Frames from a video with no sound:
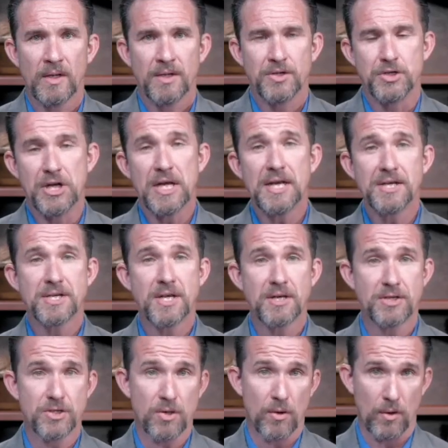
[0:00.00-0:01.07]

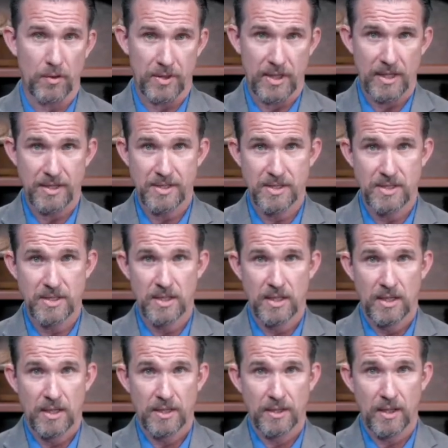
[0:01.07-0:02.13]
Jesus taught us
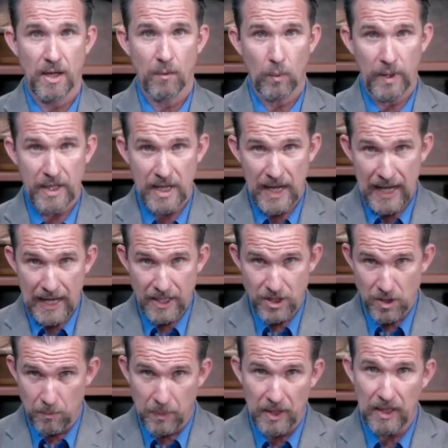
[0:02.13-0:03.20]
that we had
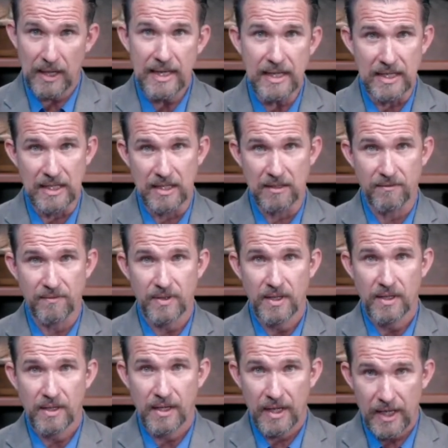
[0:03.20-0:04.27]
to believe
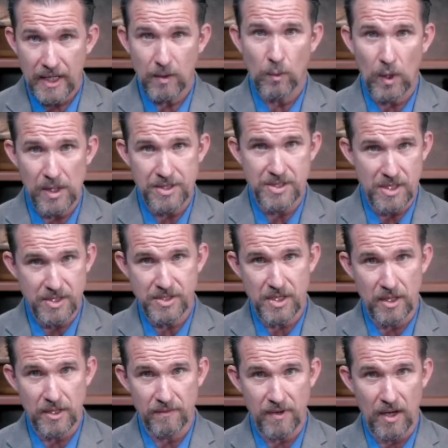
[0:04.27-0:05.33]
He was the
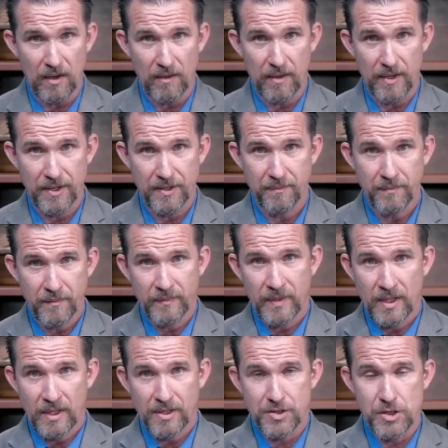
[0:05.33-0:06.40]
Son of God.
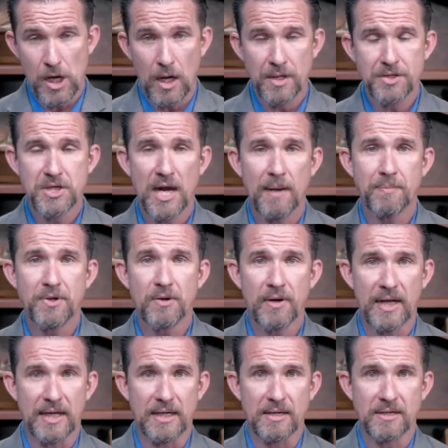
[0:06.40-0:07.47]
John chapter
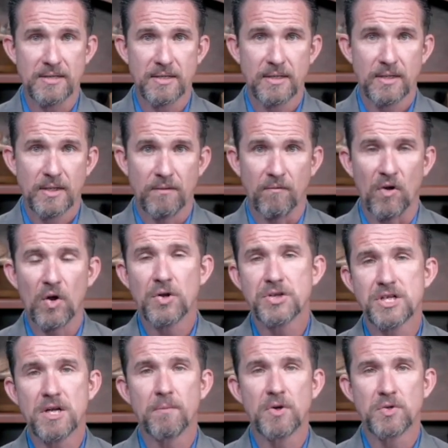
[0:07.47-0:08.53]
8,
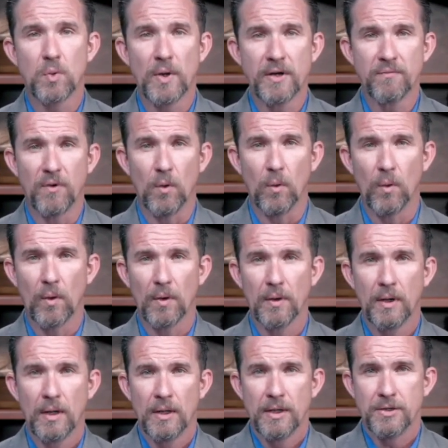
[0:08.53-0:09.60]
verse number
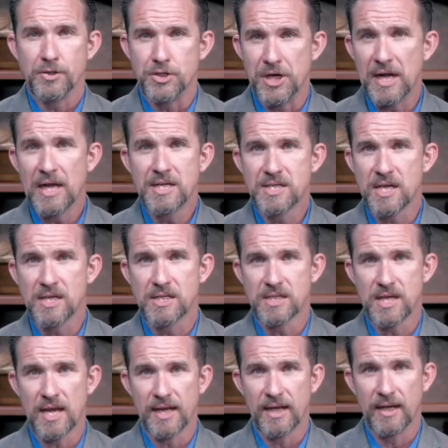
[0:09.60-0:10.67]
24, Jesus
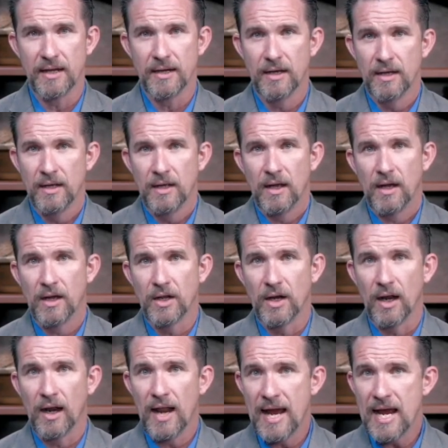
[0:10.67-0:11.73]
said,
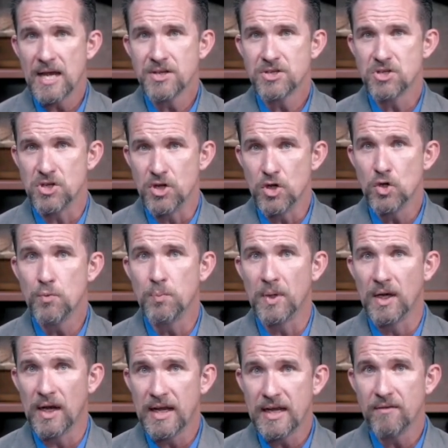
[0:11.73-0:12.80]
Unless you
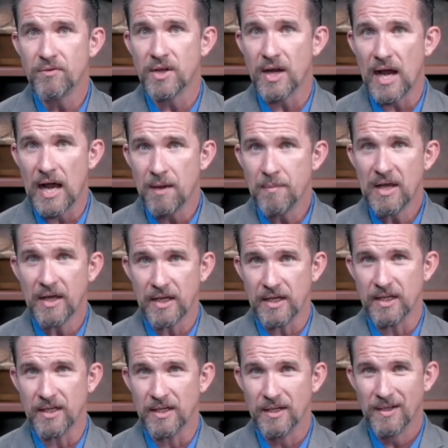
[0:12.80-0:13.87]
believe that I'm
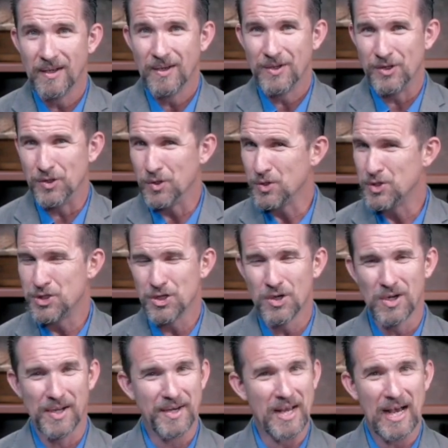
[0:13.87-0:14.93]
He, you'll
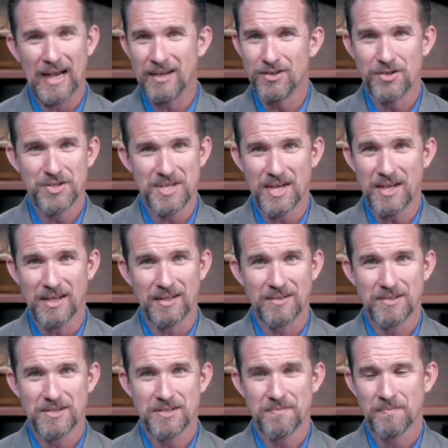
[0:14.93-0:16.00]
surely die in your
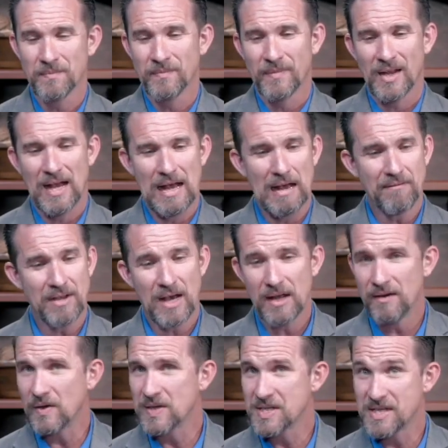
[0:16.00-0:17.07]
sins. I've got
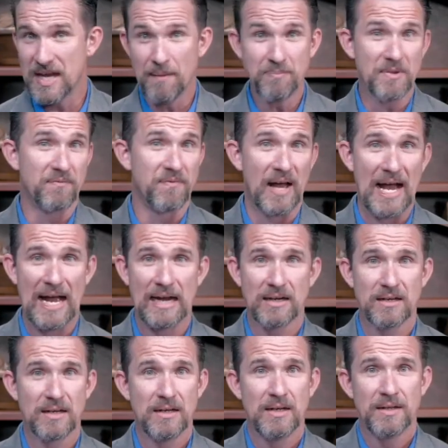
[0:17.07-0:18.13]
to accept the
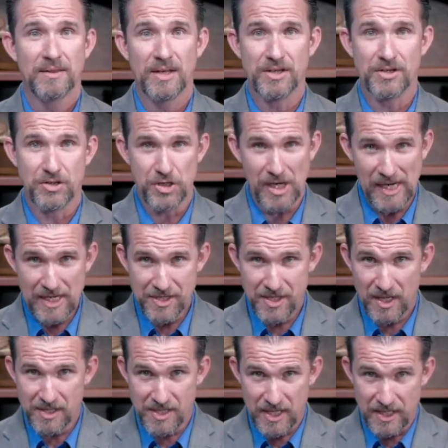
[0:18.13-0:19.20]
fact that
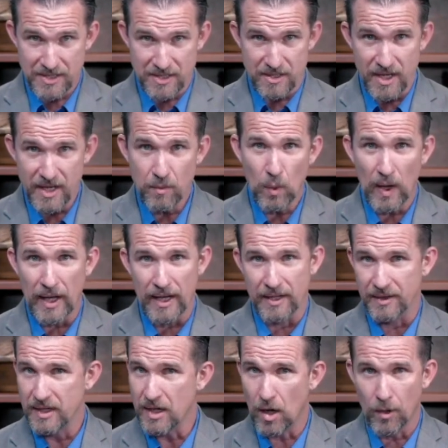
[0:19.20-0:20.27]
Jesus is the way,
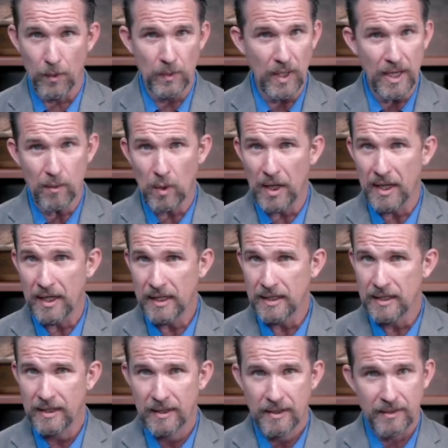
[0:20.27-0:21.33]
the only way,
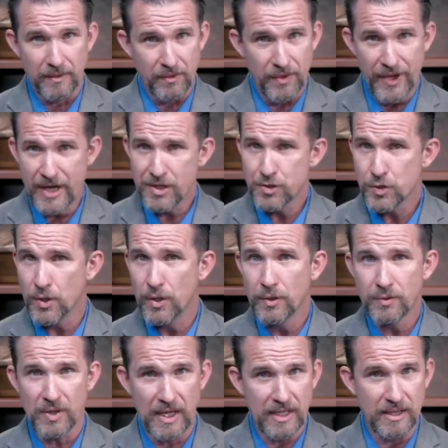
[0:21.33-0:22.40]
the
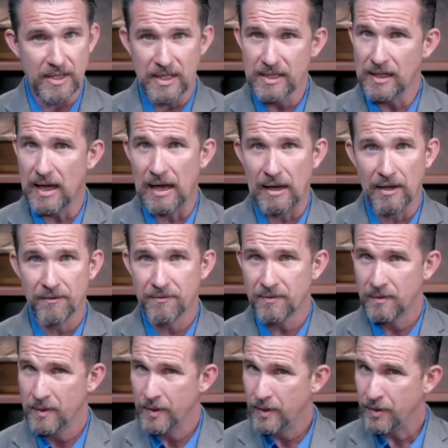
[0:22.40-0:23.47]
truth, and the life.
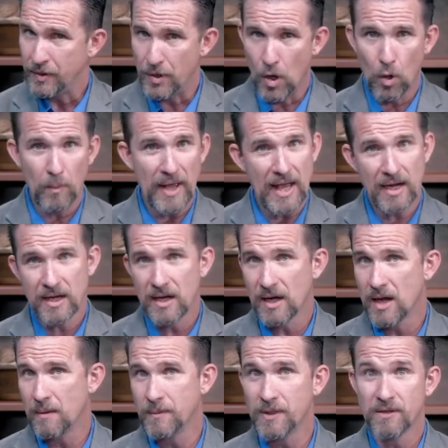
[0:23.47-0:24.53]
No man can
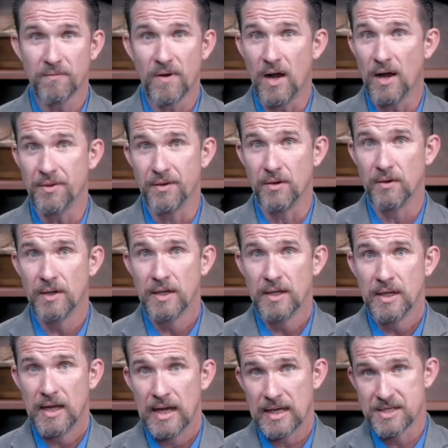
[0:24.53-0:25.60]
come to the Father
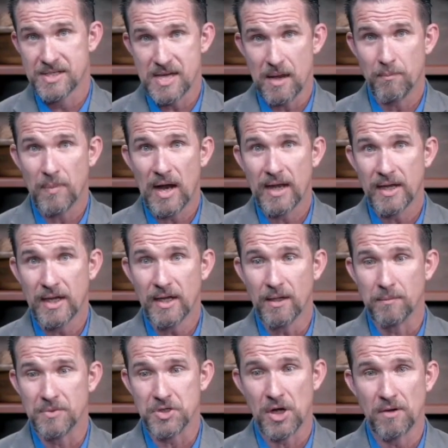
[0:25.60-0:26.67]
except by
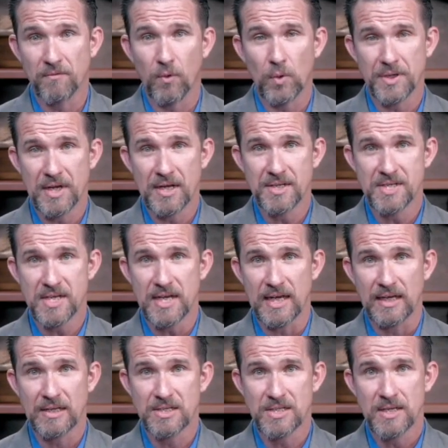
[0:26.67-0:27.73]
him. John 14,
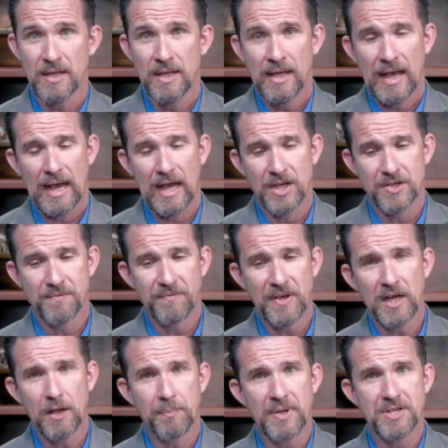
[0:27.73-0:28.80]
6. As
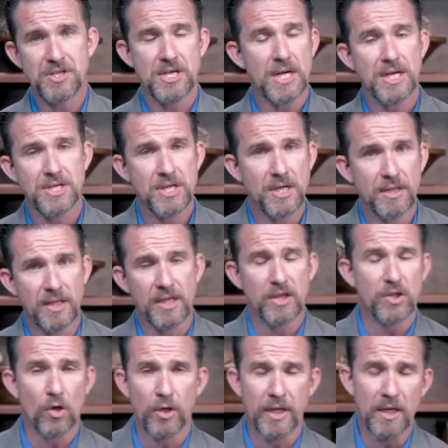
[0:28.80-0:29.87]
Philip is teaching
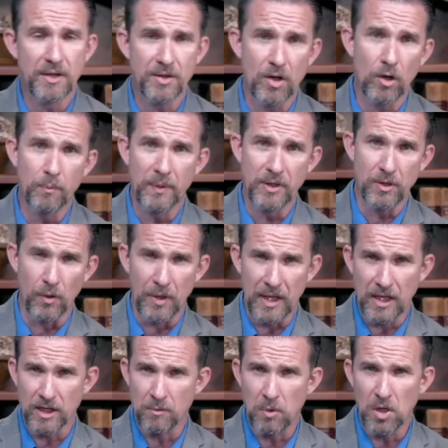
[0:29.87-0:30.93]
the Ethiopian
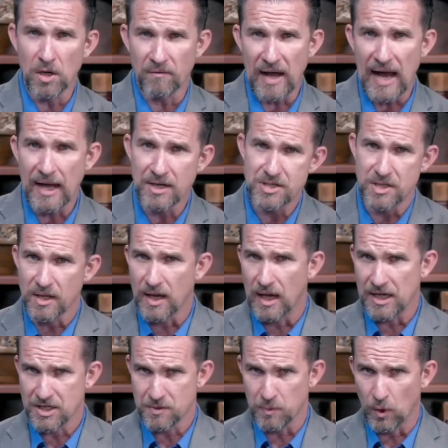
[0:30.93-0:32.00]
eunuch in the book of Acts, the
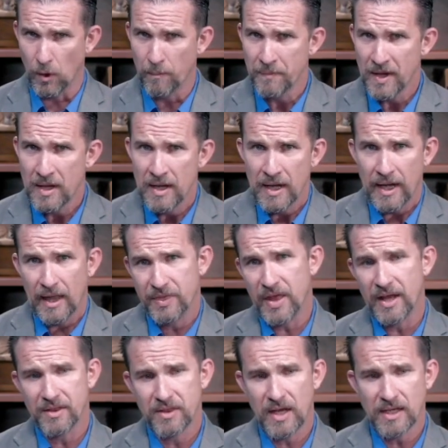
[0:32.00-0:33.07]
gospel,
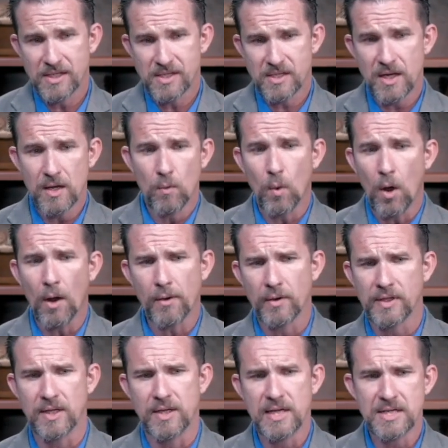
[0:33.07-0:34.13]
that they see water
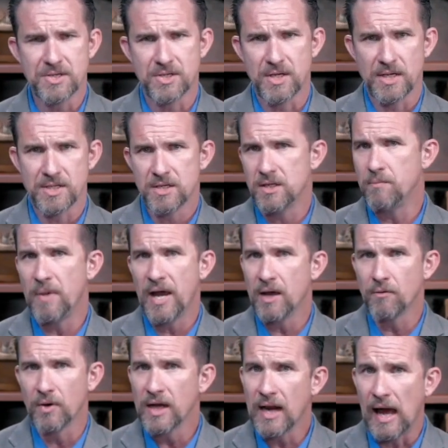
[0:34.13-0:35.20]
in the distance, and the
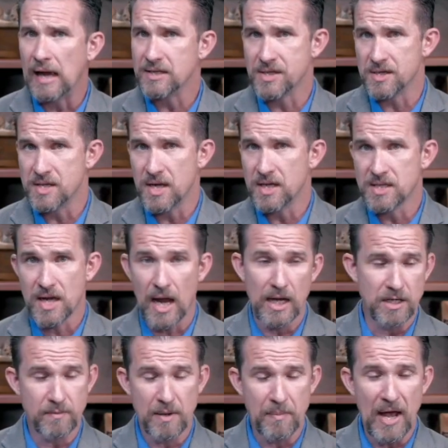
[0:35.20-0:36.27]
man realizes he's
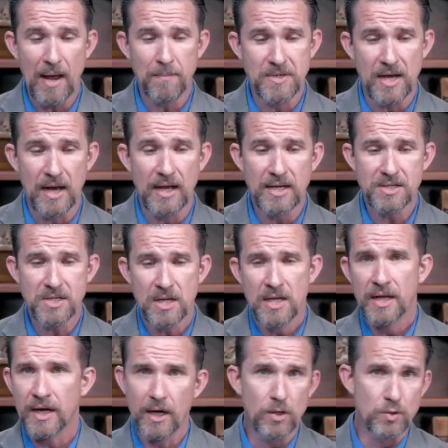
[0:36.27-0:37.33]
got to be baptized.
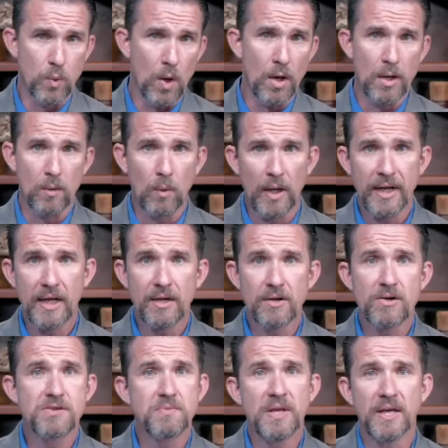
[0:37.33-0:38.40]
Here's water, what
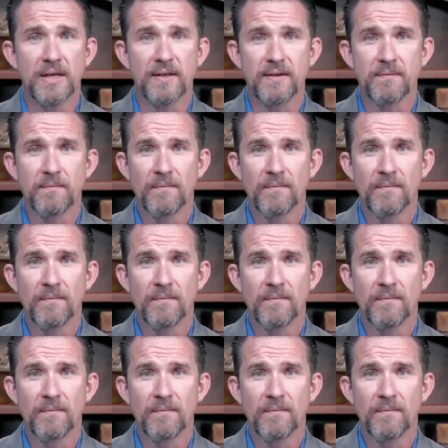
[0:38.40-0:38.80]
hinders me?